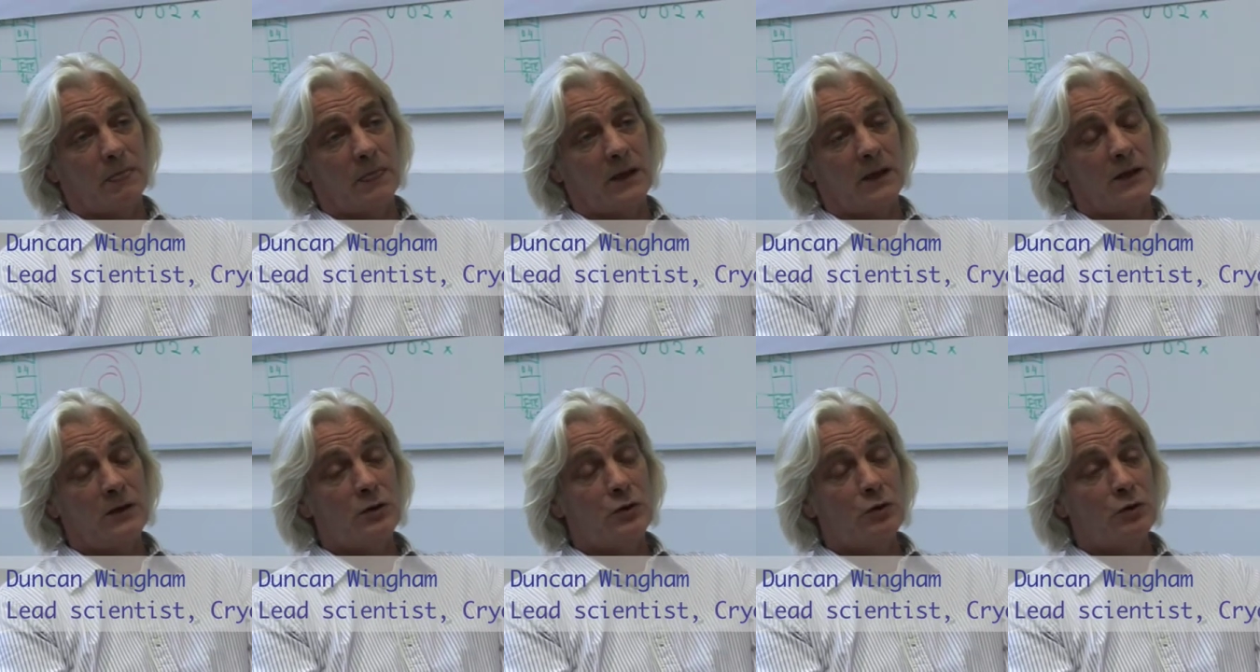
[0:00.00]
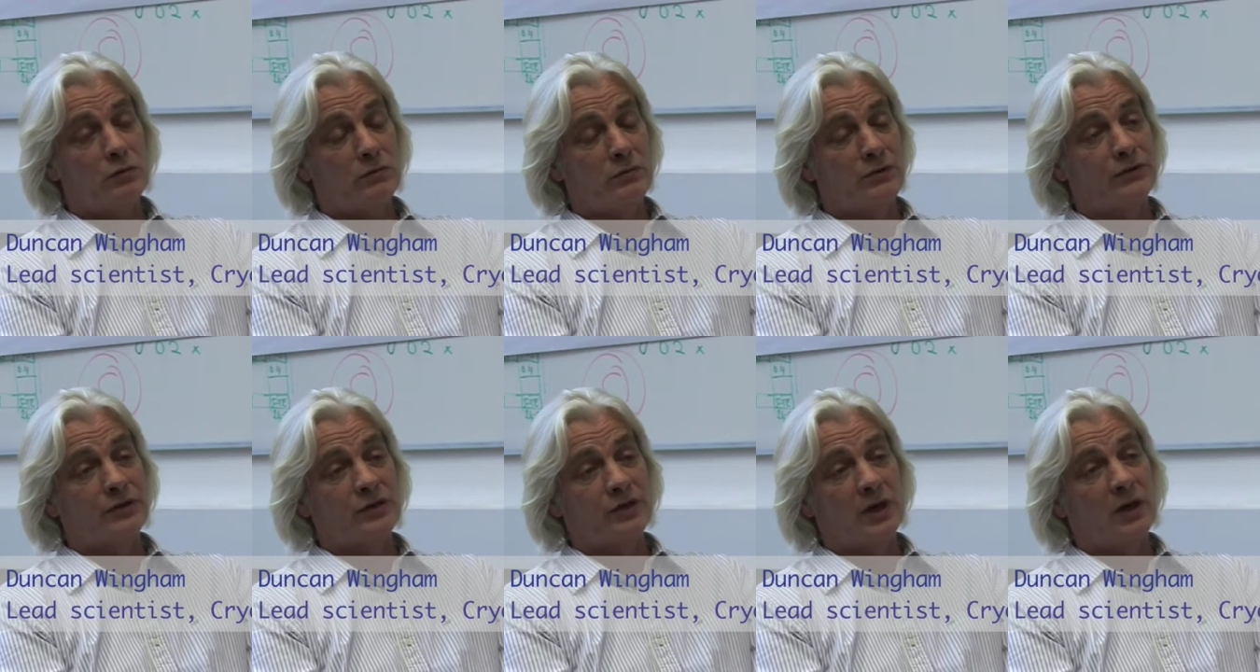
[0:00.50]

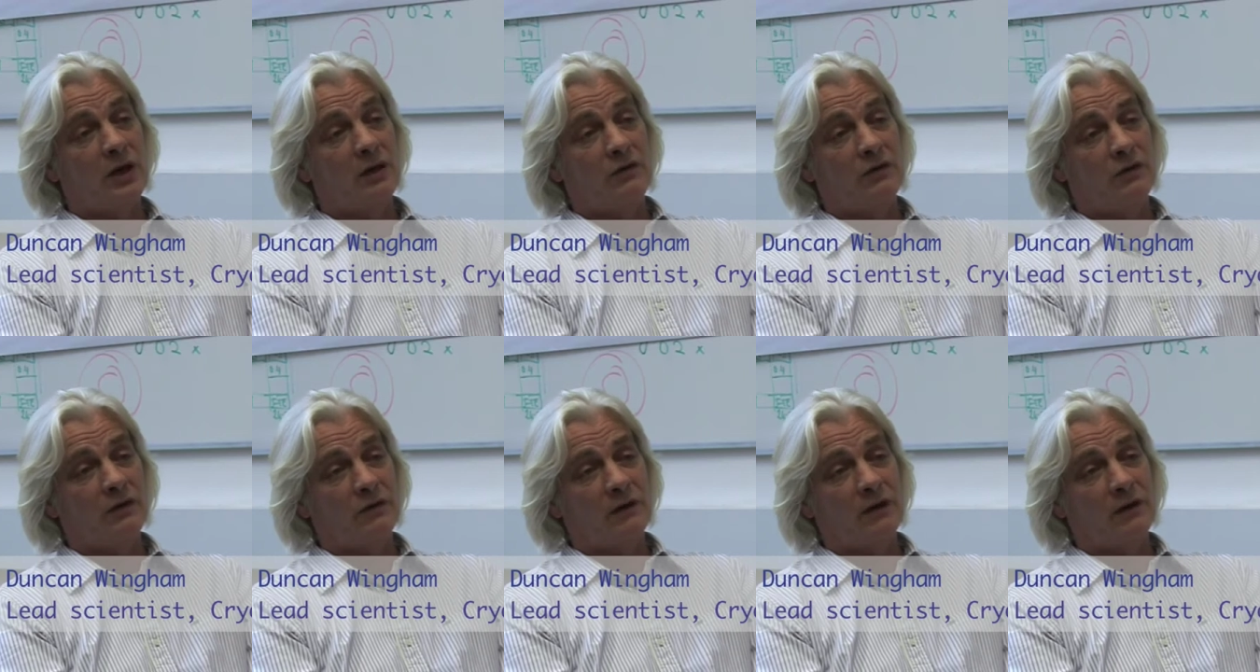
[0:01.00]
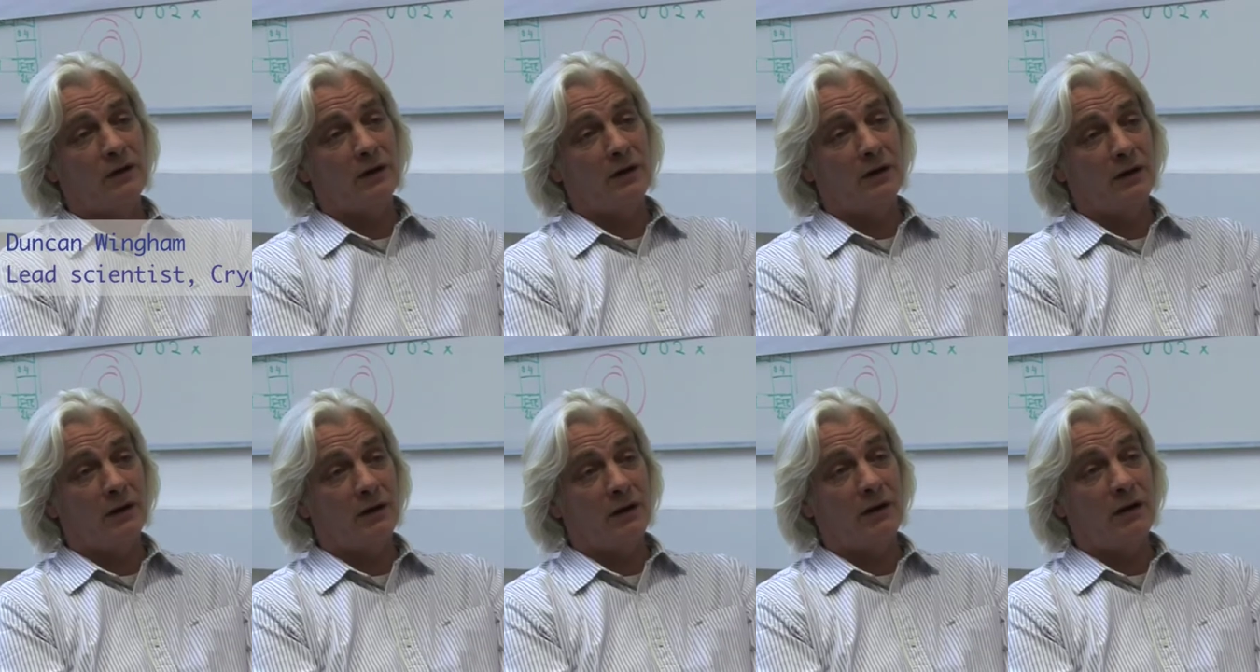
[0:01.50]
enormous changes in
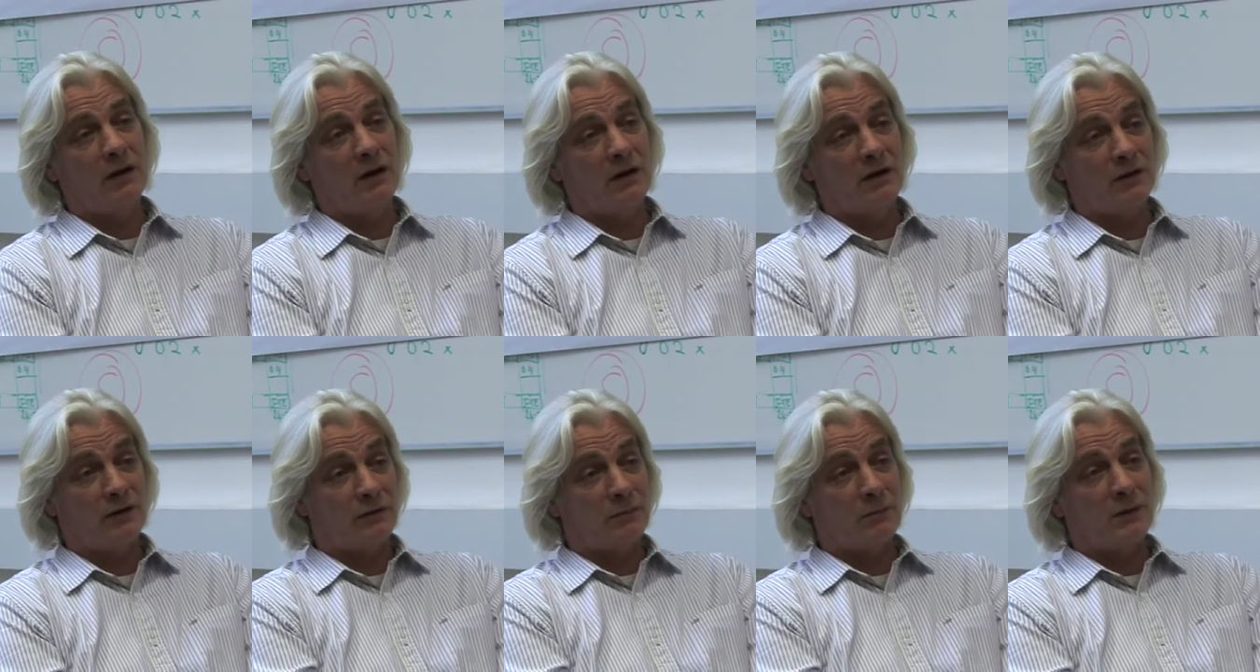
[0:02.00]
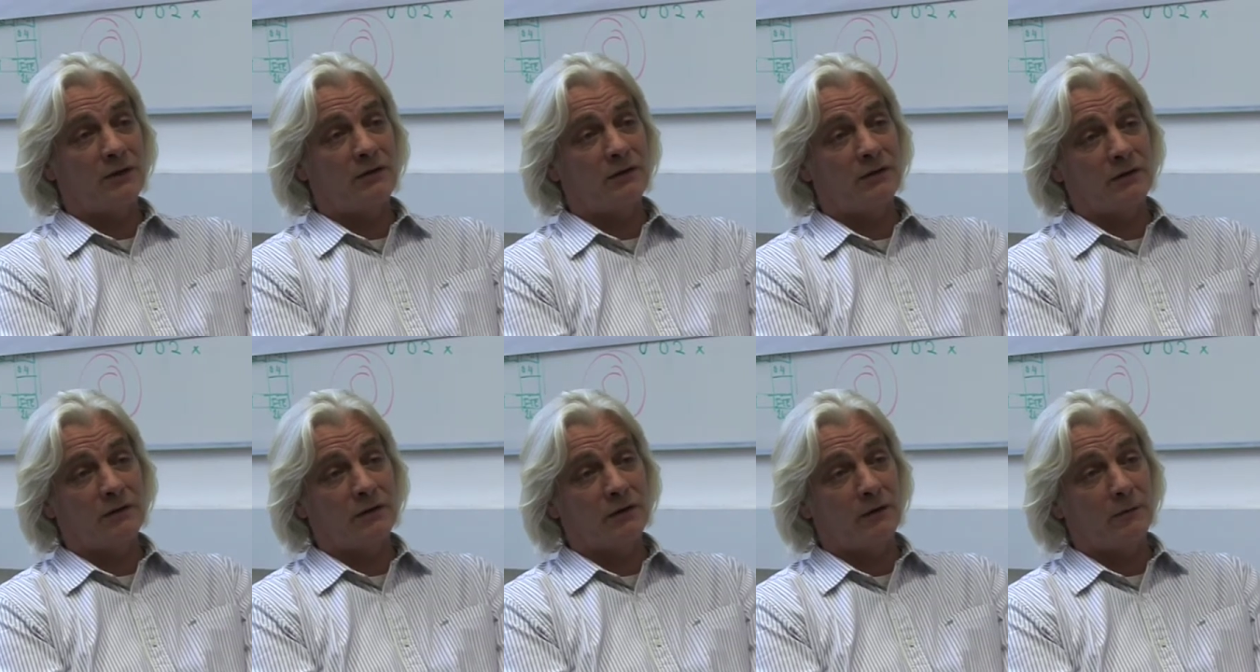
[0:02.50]
ice
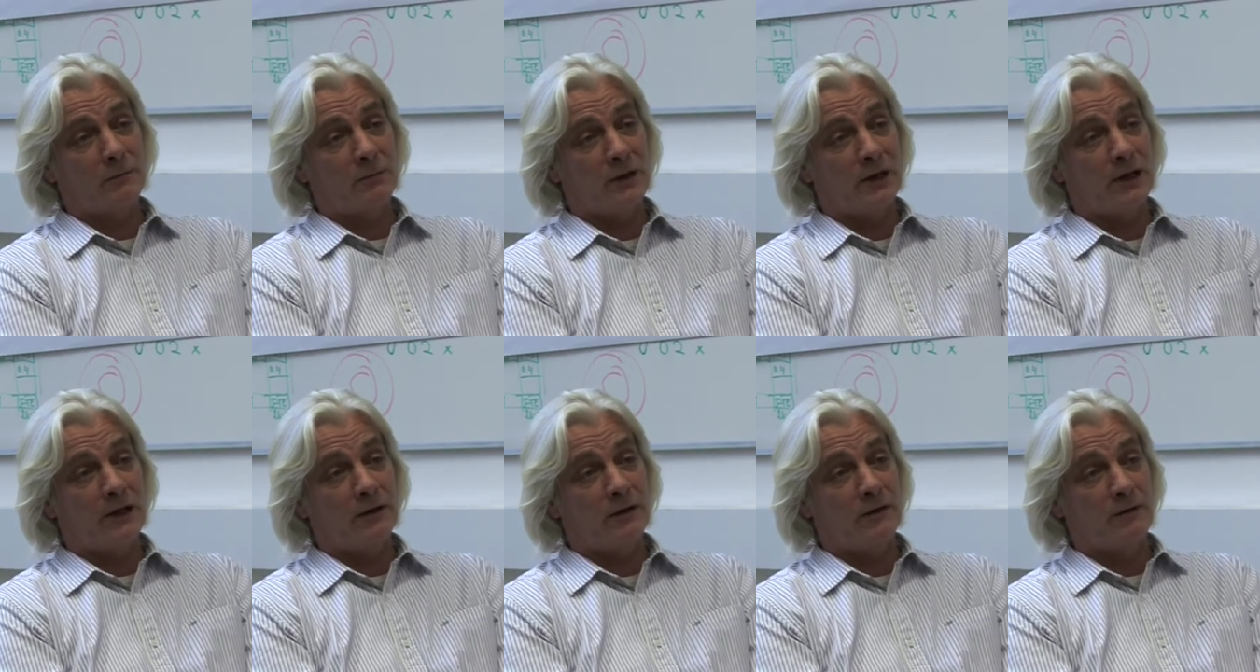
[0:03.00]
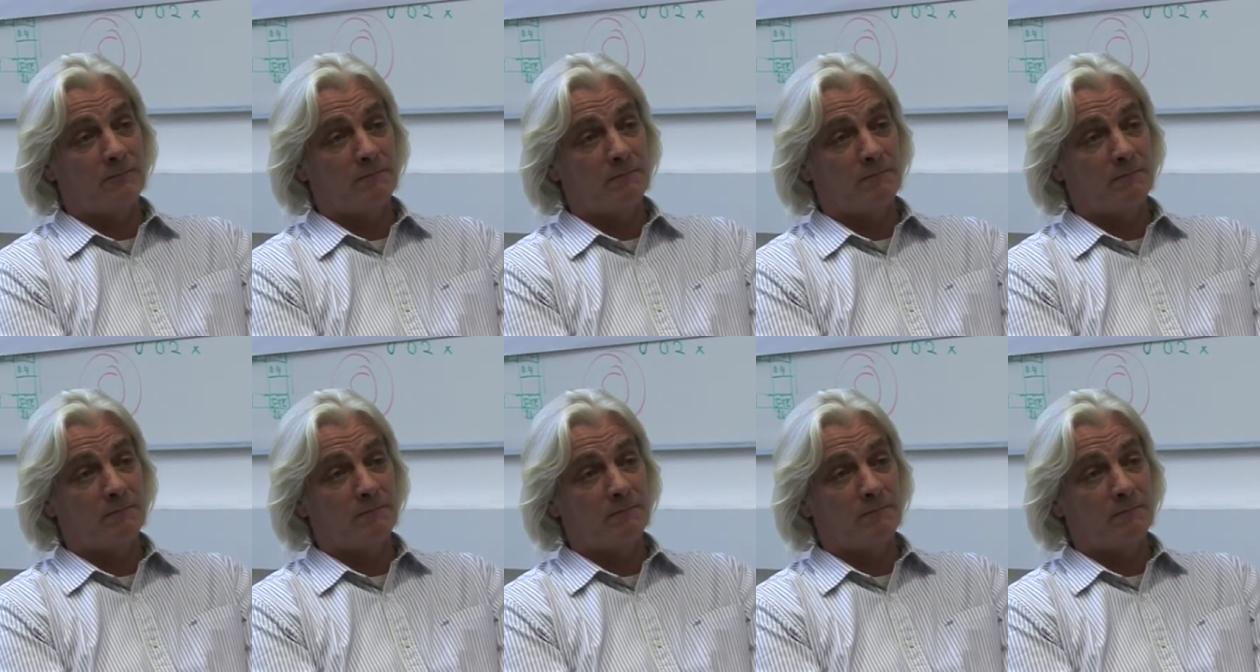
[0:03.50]
masses on our planet,